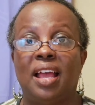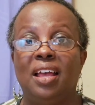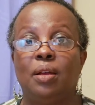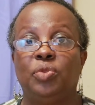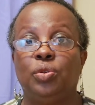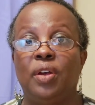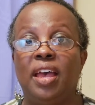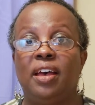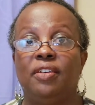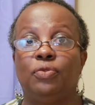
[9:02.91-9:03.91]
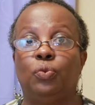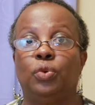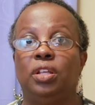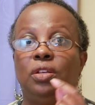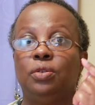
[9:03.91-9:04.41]
time. You have
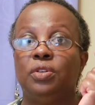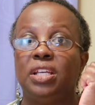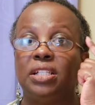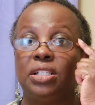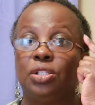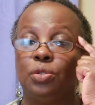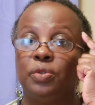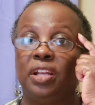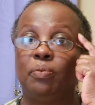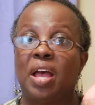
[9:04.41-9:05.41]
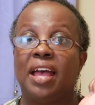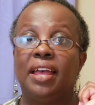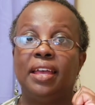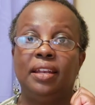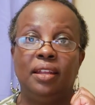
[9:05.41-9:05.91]
what you need to do in
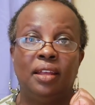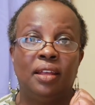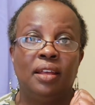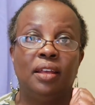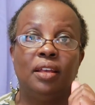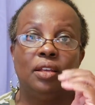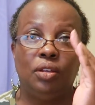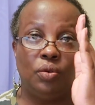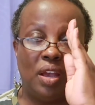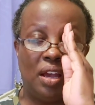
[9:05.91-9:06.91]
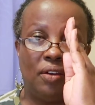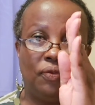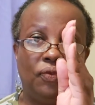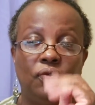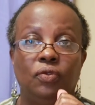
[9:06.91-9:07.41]
mind. You
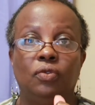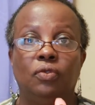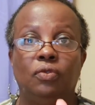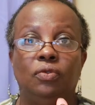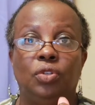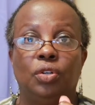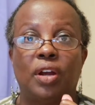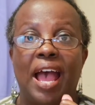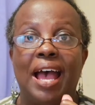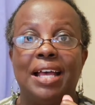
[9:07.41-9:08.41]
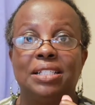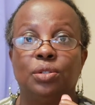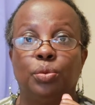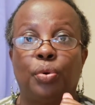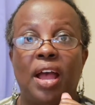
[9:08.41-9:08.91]
have your eyes
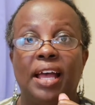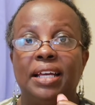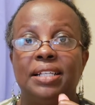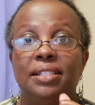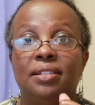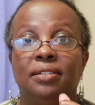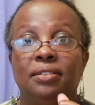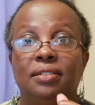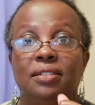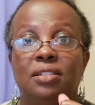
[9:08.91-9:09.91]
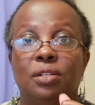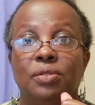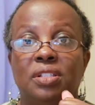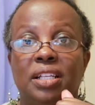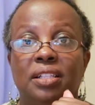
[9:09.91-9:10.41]
on the prize.
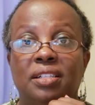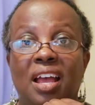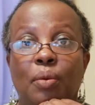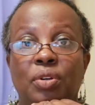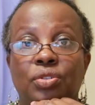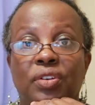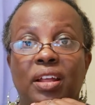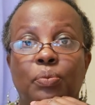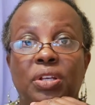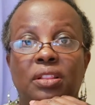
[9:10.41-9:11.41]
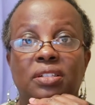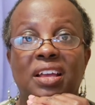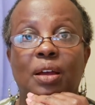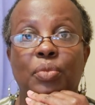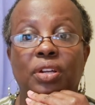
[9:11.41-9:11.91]
So set the timer and try and beat the
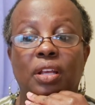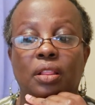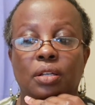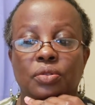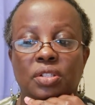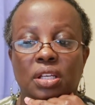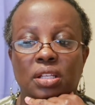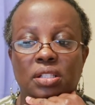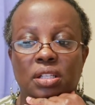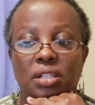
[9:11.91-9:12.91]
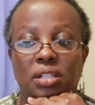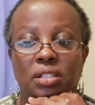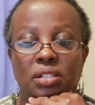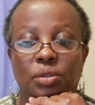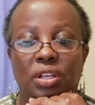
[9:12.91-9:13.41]
timer and get those things
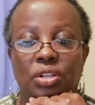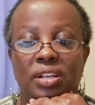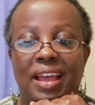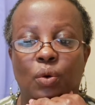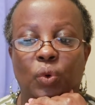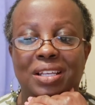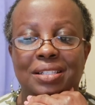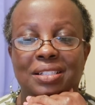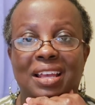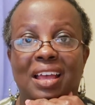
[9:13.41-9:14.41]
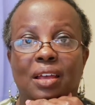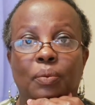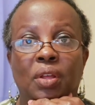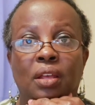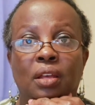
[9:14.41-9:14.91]
done so that you're not wasting
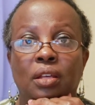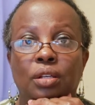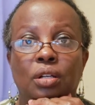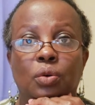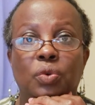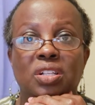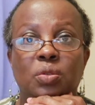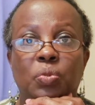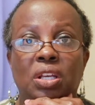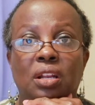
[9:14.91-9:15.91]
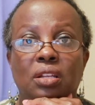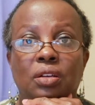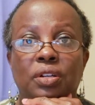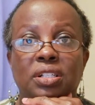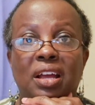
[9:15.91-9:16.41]
time. You don't want to spend
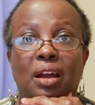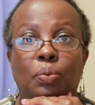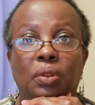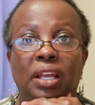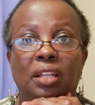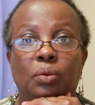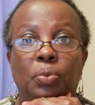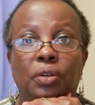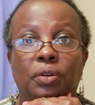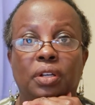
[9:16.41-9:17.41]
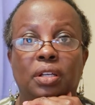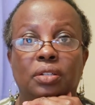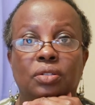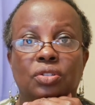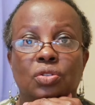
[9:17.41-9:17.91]
your entire planning
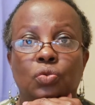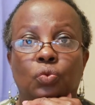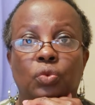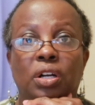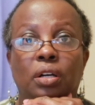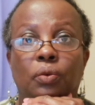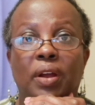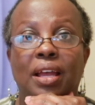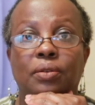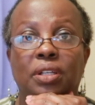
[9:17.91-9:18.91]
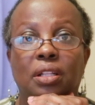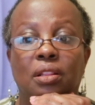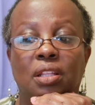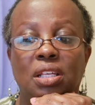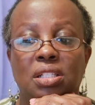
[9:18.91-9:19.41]
period just running around
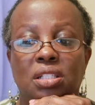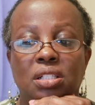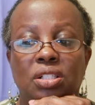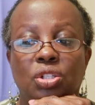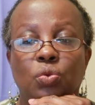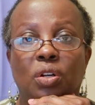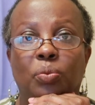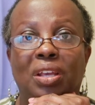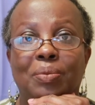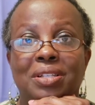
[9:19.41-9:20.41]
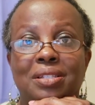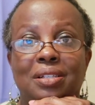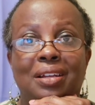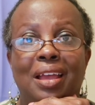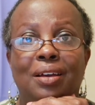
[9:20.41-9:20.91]
getting things done. You want to be able to
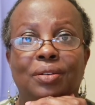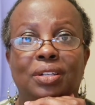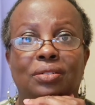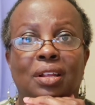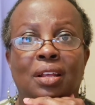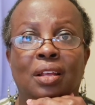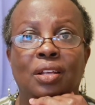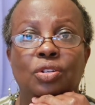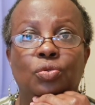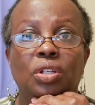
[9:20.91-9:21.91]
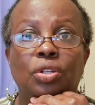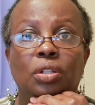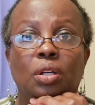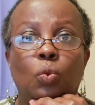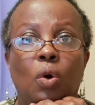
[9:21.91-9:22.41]
sit down and drink
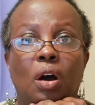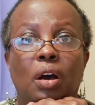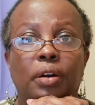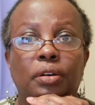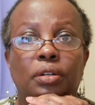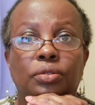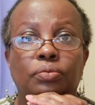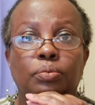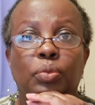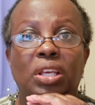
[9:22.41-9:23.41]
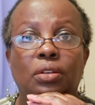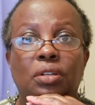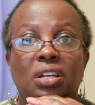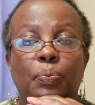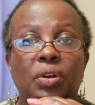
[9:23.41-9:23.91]
your little water or make
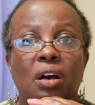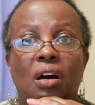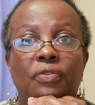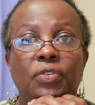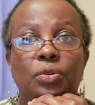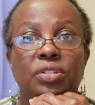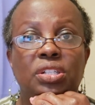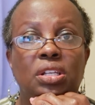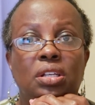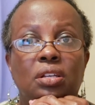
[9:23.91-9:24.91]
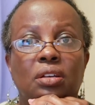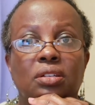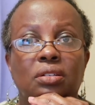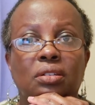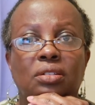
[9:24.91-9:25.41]
your cup of coffee or tea
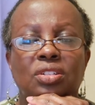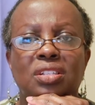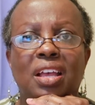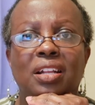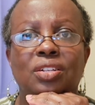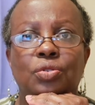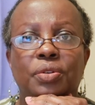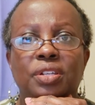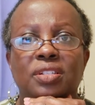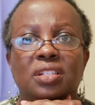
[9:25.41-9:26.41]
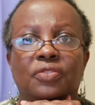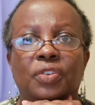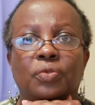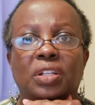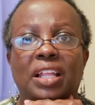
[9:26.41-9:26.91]
and just kind of enjoy
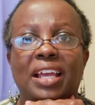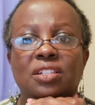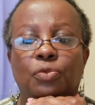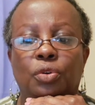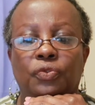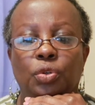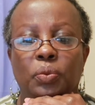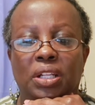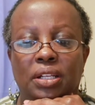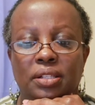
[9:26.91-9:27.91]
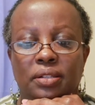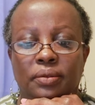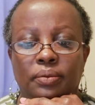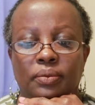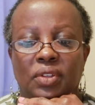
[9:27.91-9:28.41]
yourself and relax for a few minutes.
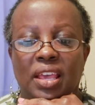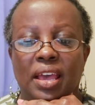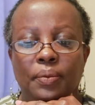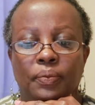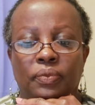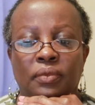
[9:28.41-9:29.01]
Okay?